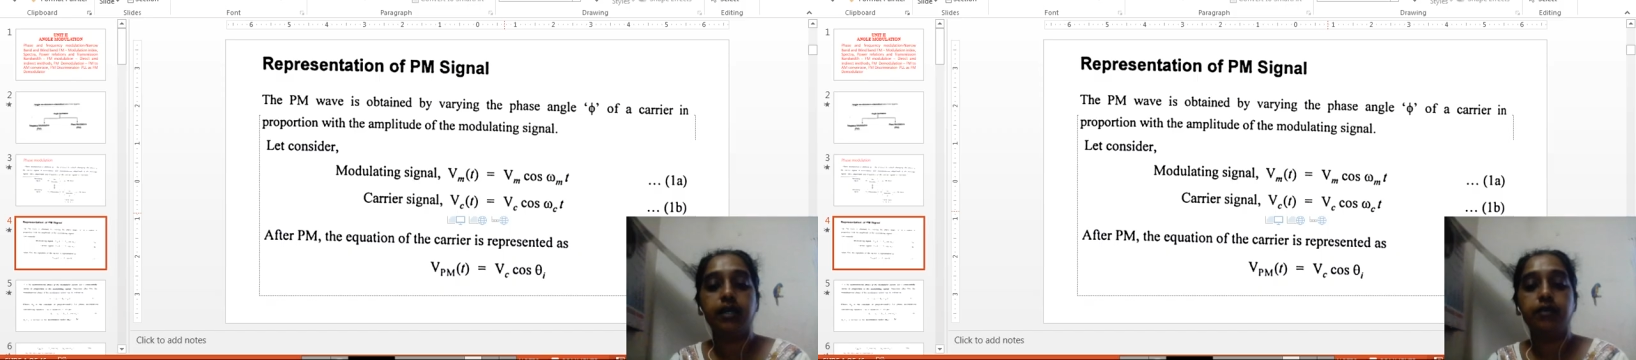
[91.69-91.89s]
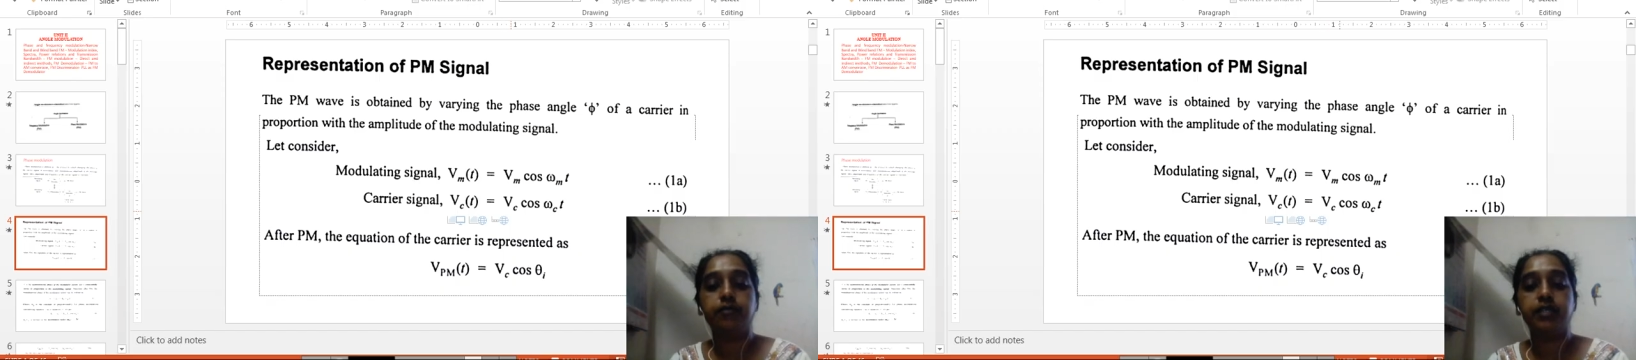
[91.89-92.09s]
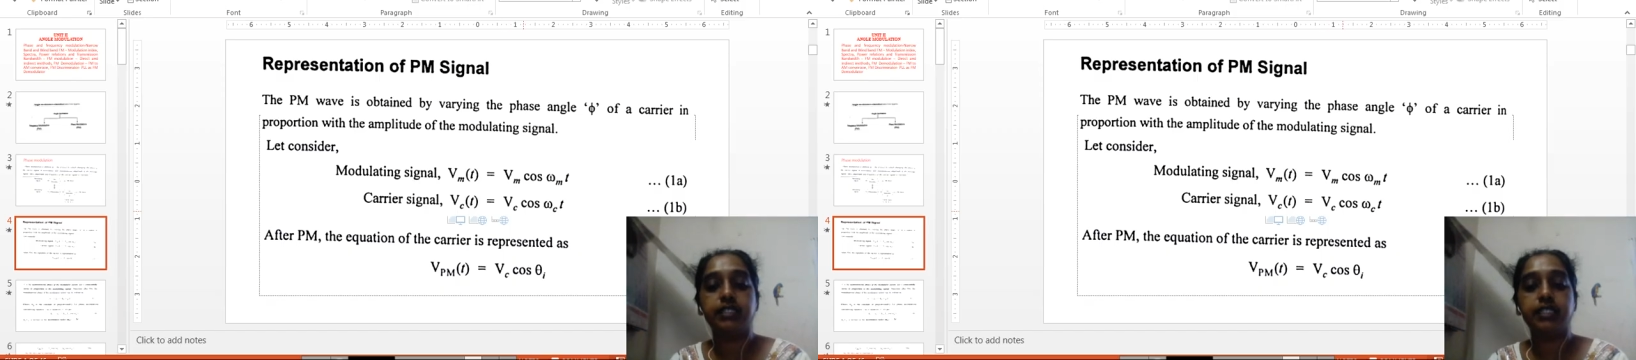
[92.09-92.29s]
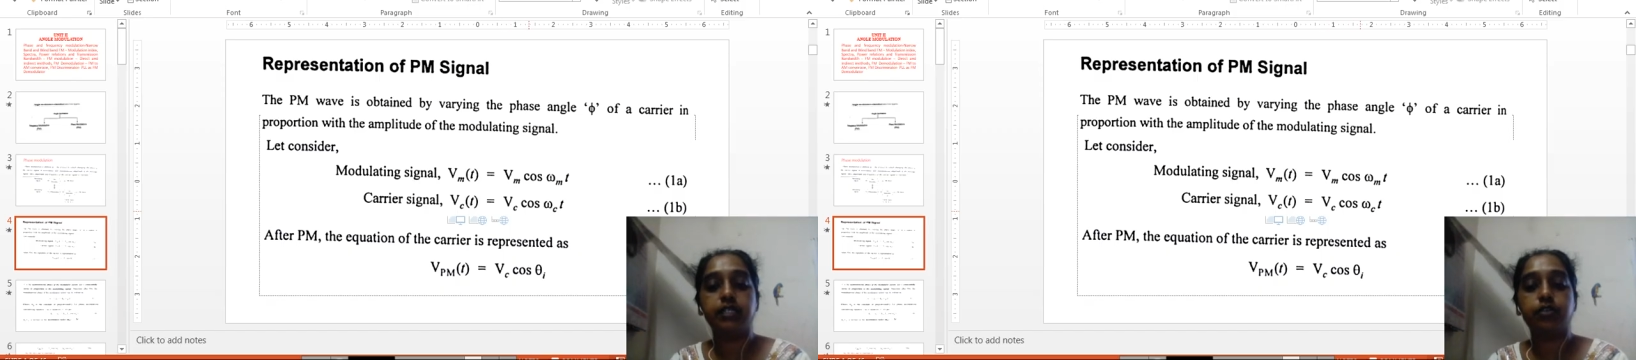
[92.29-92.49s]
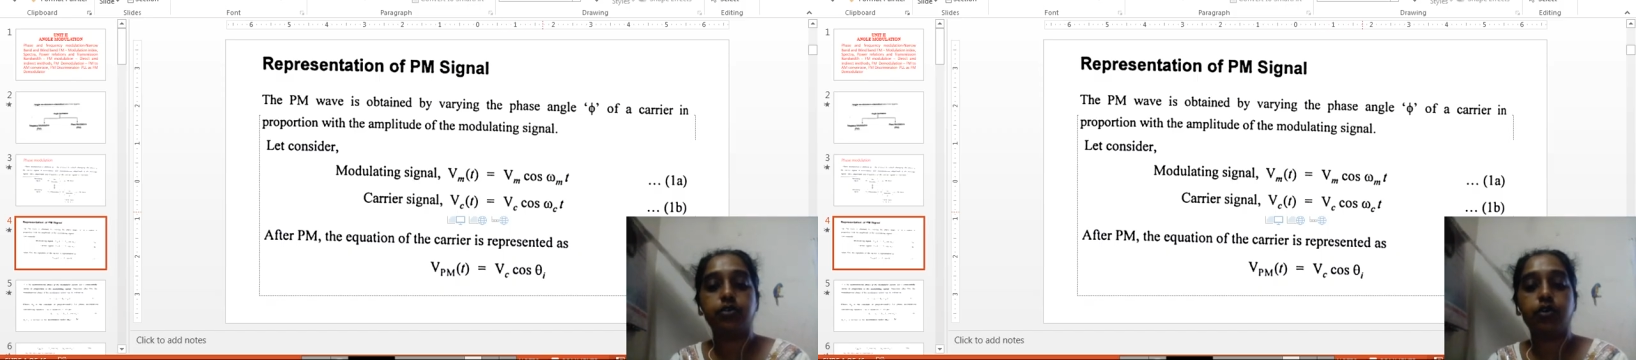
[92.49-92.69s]
Vc
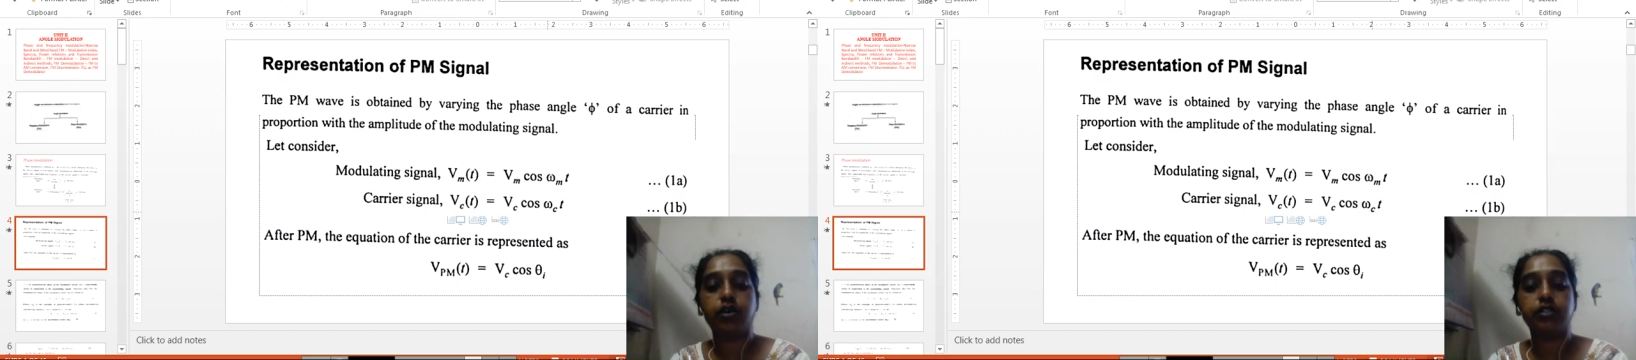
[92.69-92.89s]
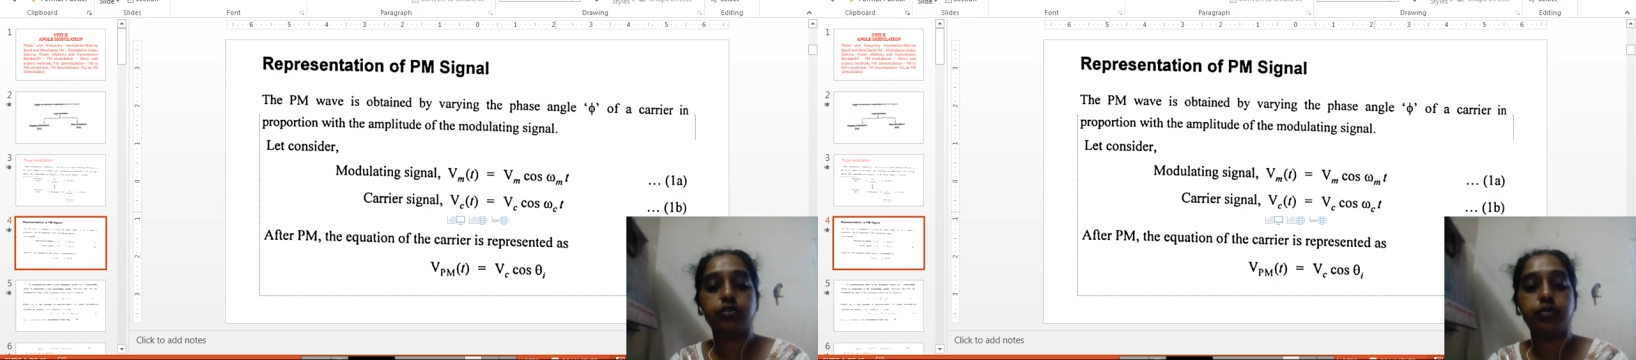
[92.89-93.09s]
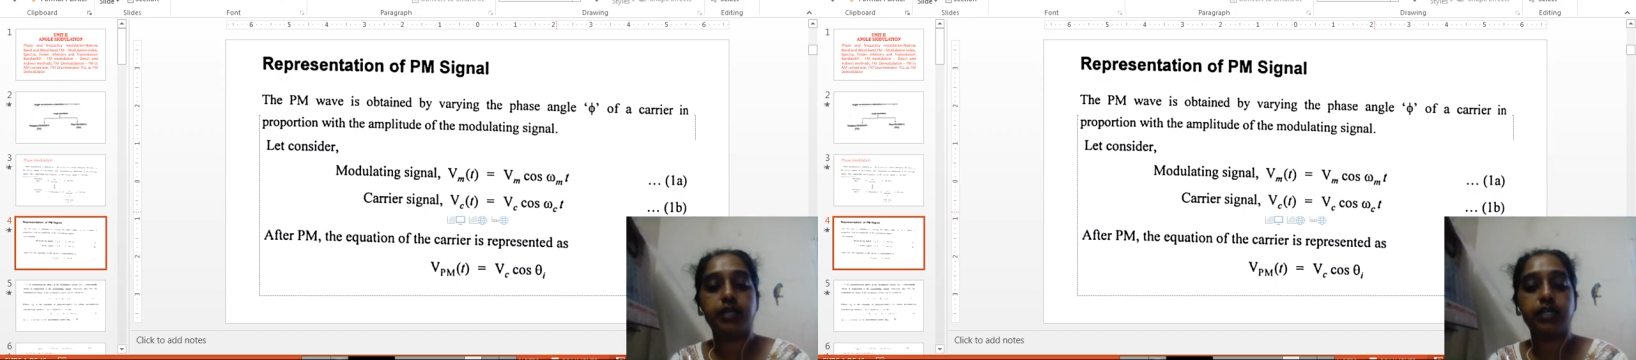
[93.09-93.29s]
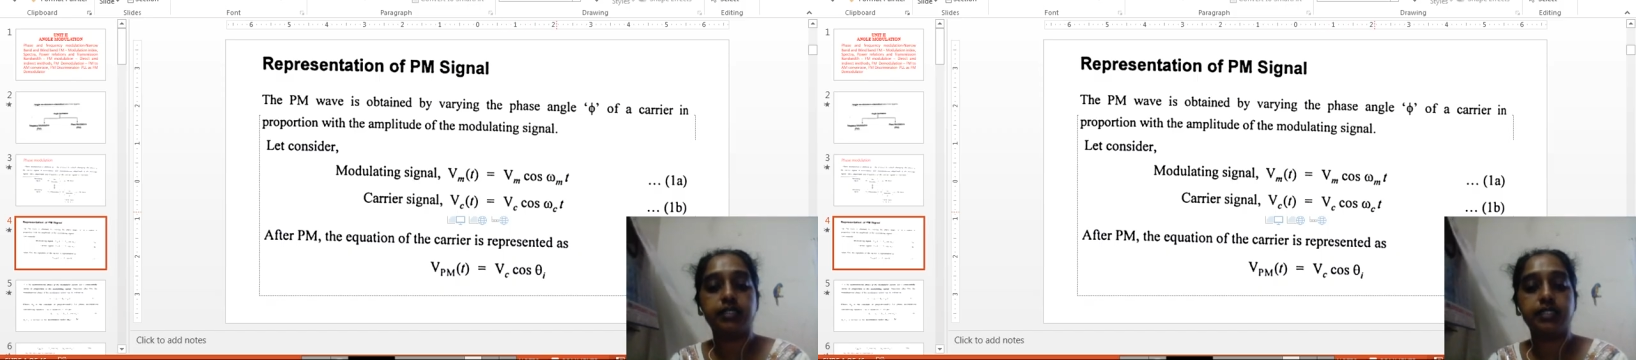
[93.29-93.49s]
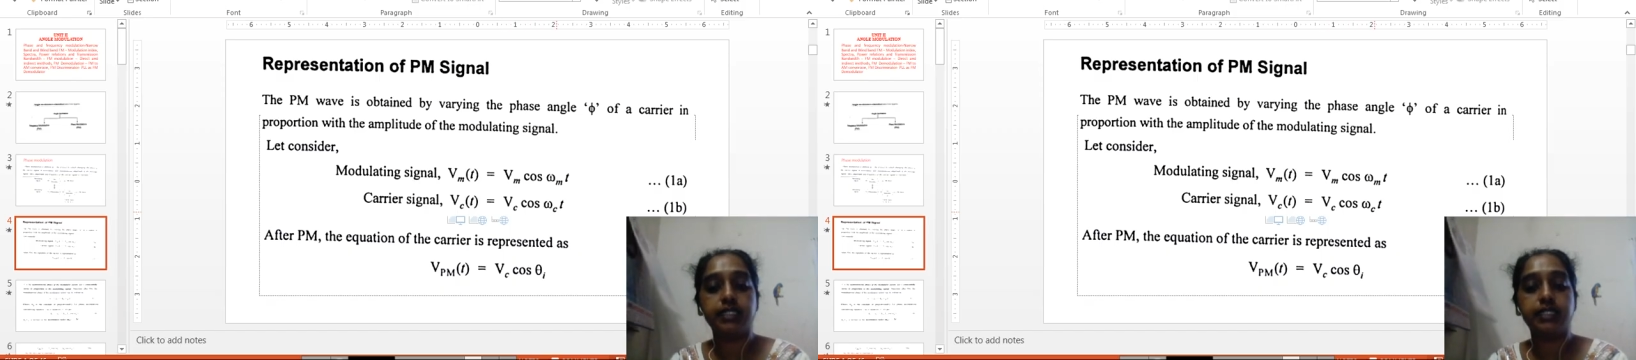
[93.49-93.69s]
into cos omega
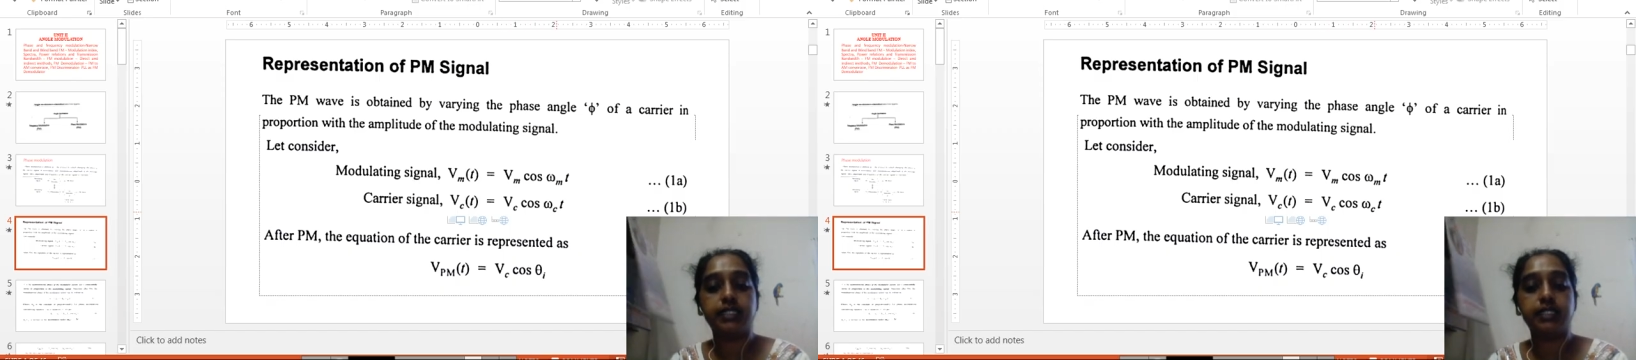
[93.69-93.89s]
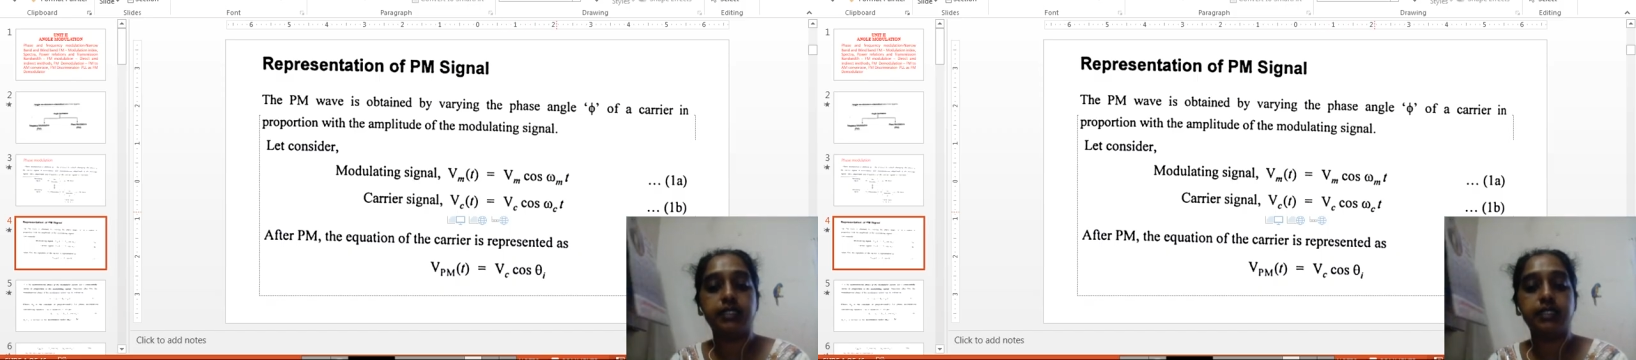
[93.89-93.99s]
ct,